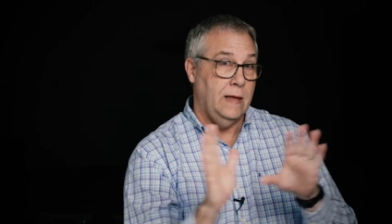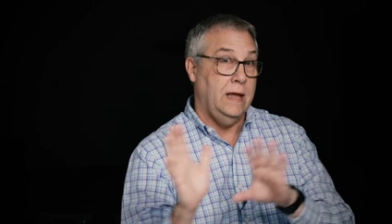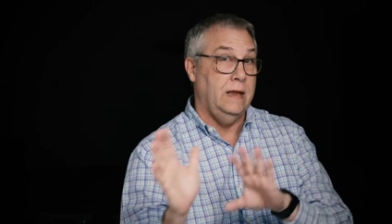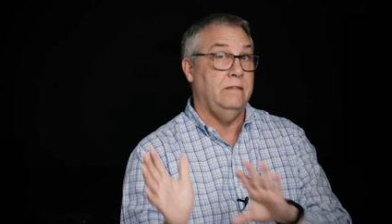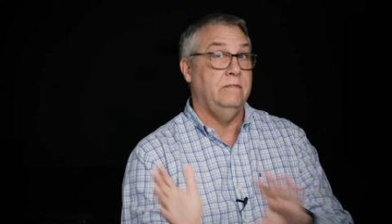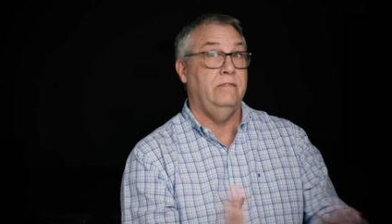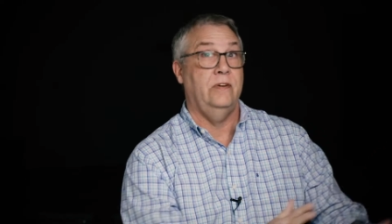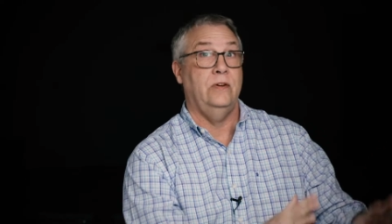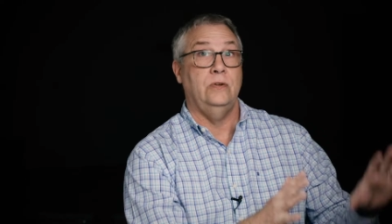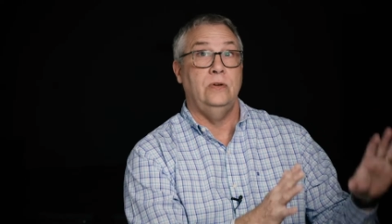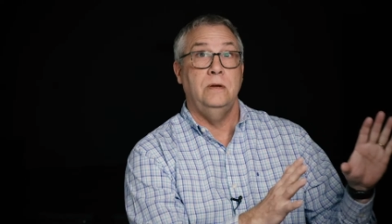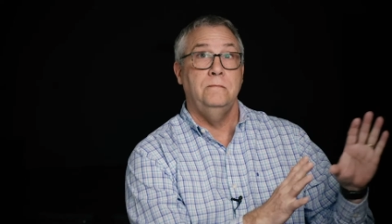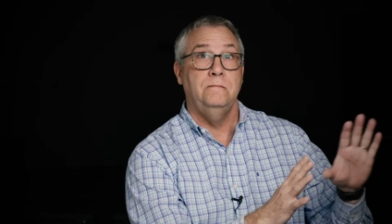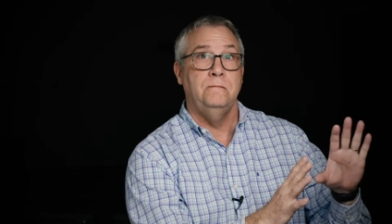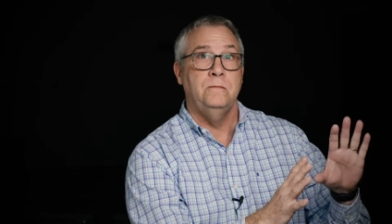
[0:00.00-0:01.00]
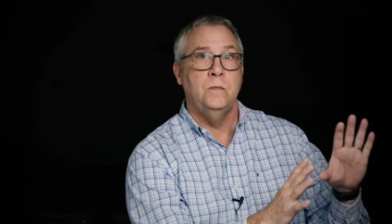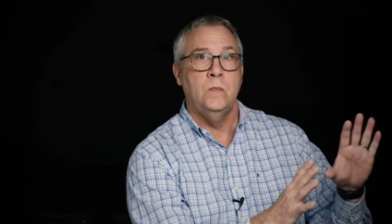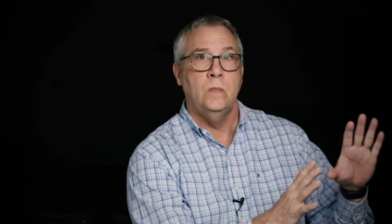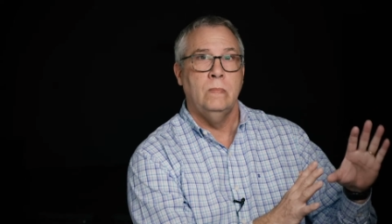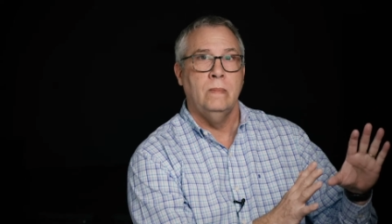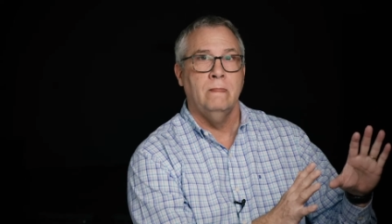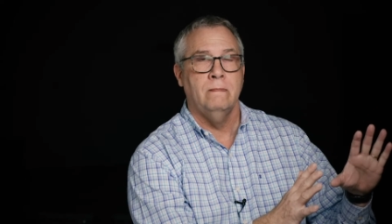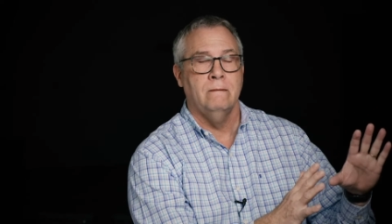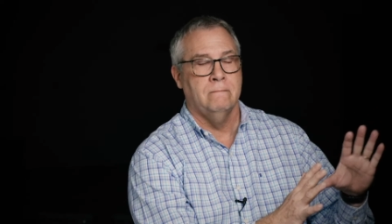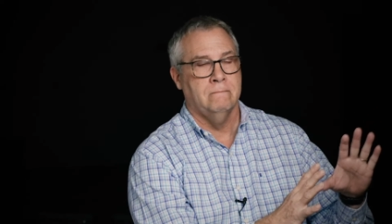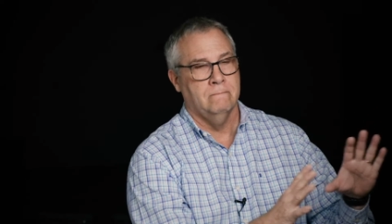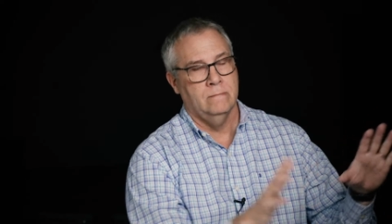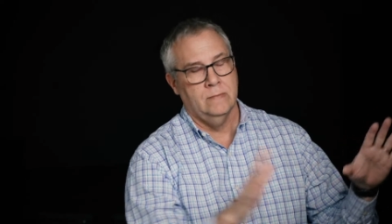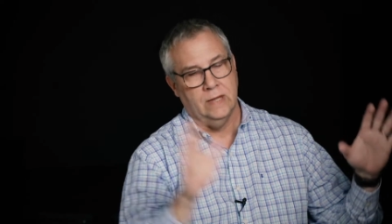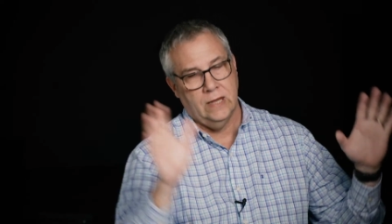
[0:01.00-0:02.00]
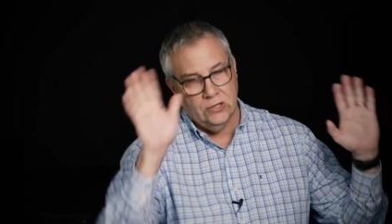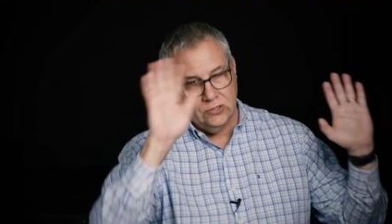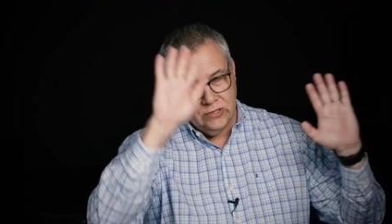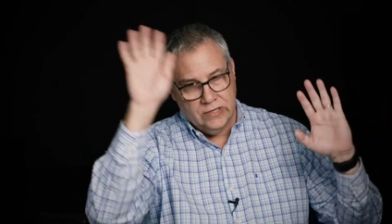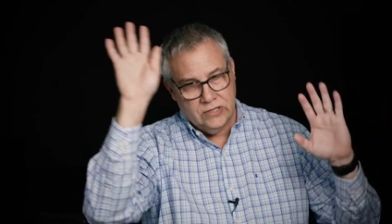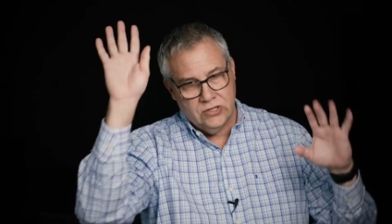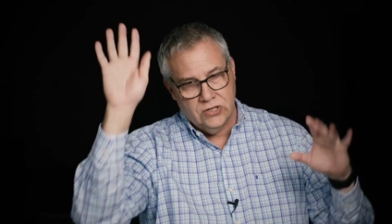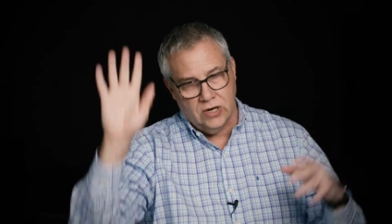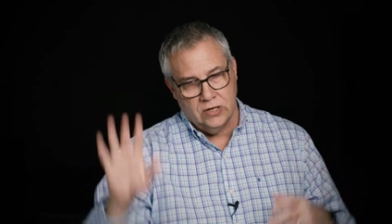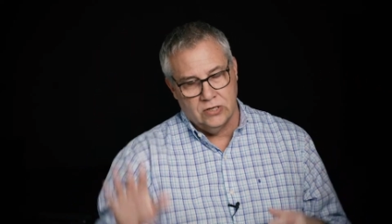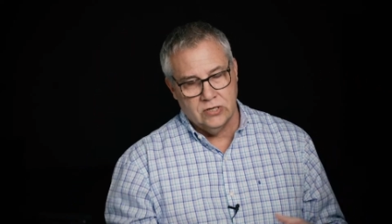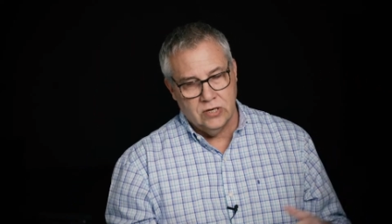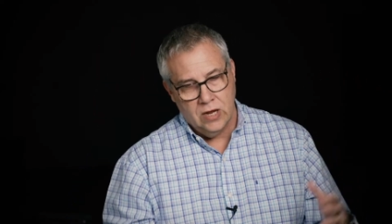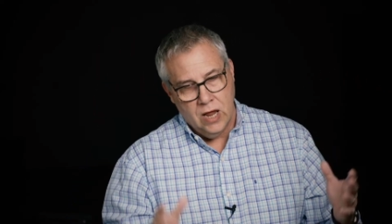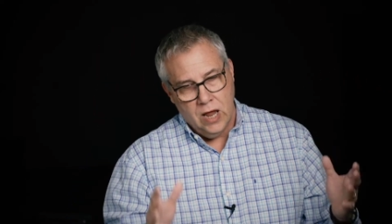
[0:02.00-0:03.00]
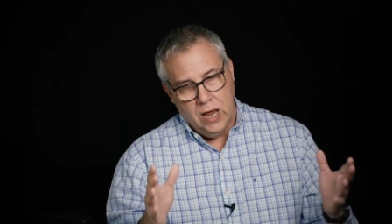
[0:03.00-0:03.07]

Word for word: in food guilty as charged.